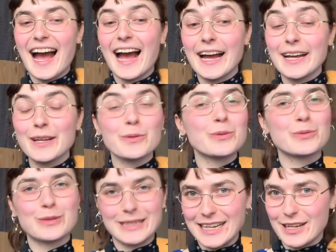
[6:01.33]
I
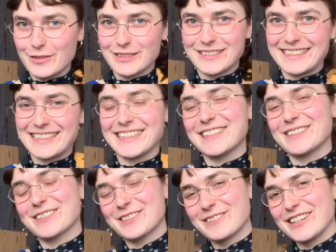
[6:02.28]
would really love to see
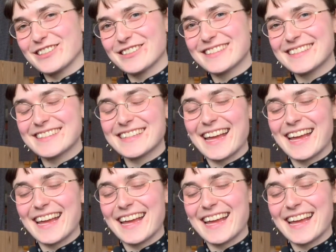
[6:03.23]
your creations.